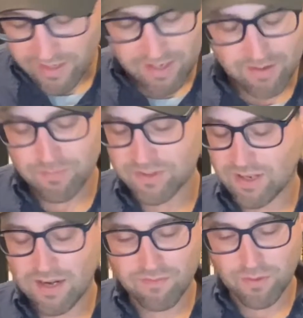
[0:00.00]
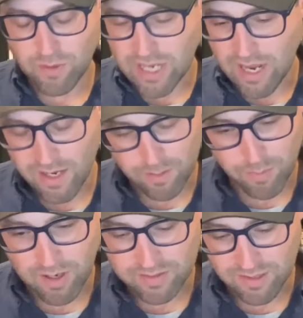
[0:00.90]
It was kind of an organic
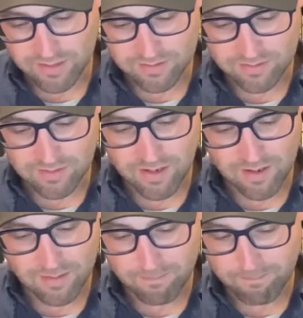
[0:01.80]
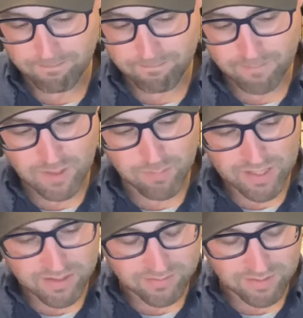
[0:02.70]
process, but
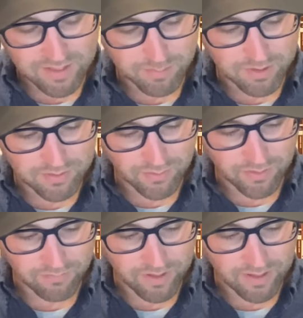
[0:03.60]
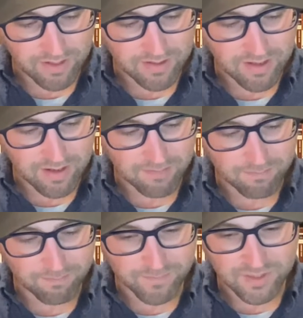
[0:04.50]
he's been sort of a
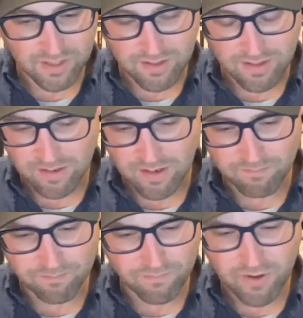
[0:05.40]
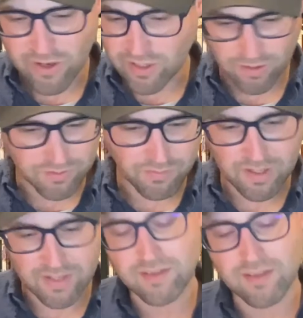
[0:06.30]
very close
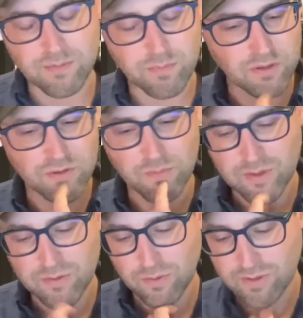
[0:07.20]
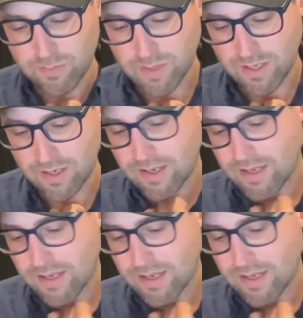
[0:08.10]
friend and spiritual mentor to me.